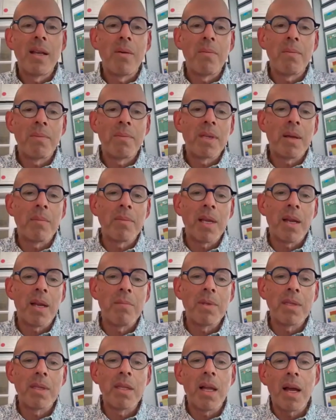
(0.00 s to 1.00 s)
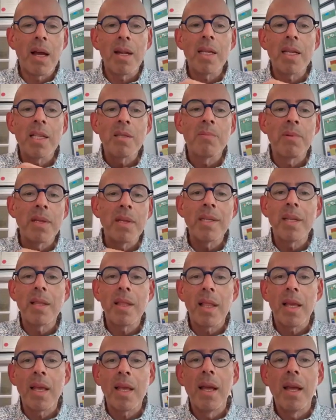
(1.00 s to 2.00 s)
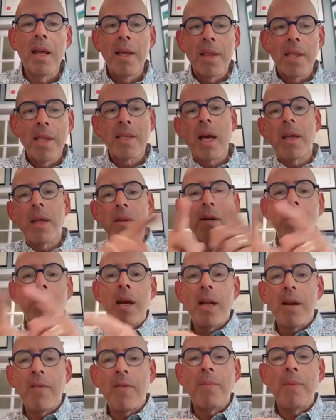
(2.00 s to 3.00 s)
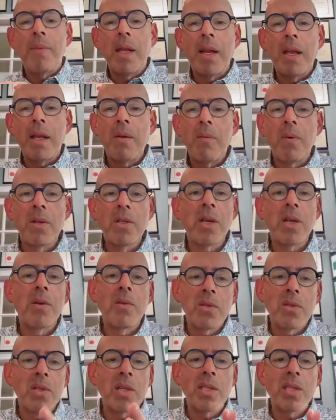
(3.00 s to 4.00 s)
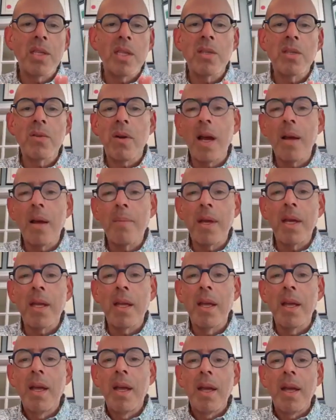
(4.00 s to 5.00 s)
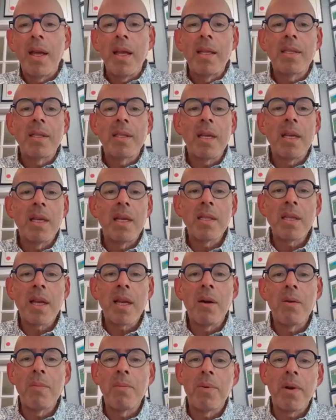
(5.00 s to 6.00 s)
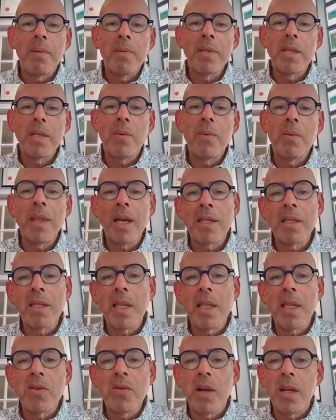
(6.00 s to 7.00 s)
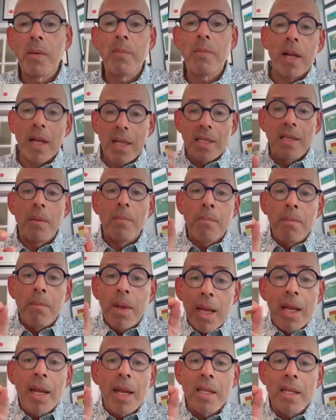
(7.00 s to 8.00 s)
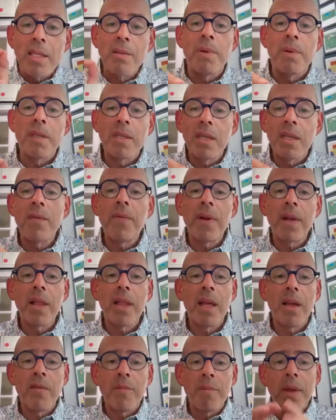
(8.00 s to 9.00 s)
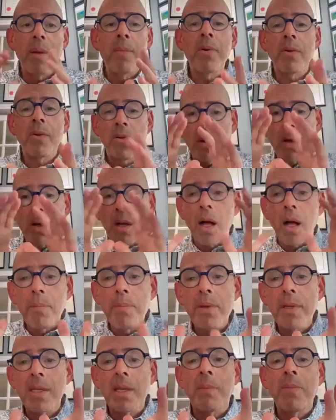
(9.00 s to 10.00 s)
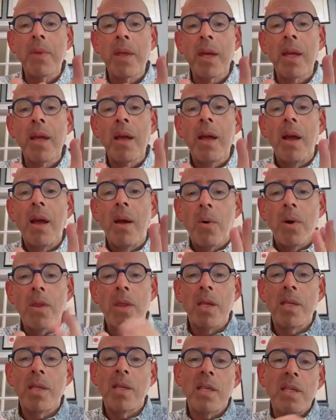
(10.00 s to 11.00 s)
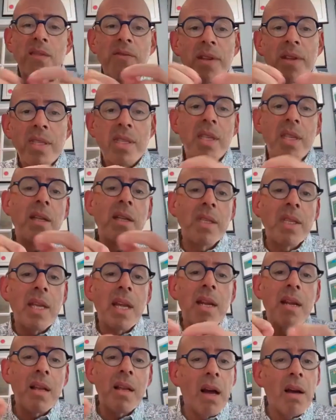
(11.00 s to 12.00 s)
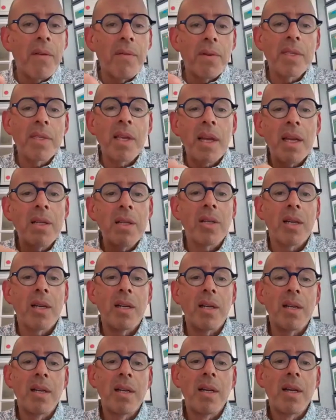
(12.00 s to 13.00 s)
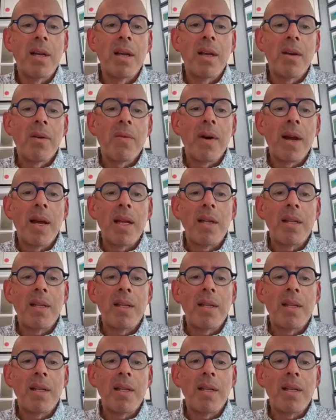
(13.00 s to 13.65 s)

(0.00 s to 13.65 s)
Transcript: Sometimes not explicitly. This other kind of meeting, which I was just describing, is I would probably say, well, that's training, but it's a meeting specifically of people to accomplish something where there's this facilitated conversation, right?